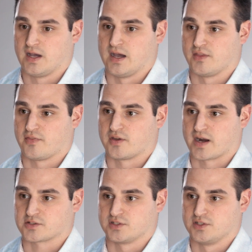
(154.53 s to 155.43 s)
uh, that they're
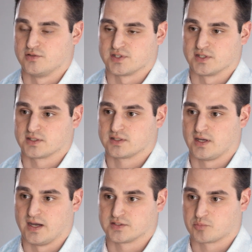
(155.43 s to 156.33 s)
actually using
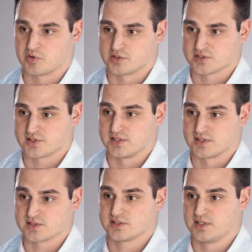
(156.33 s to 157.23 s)
uh, to purchase
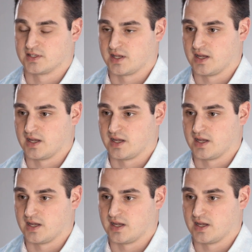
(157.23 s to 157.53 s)
things in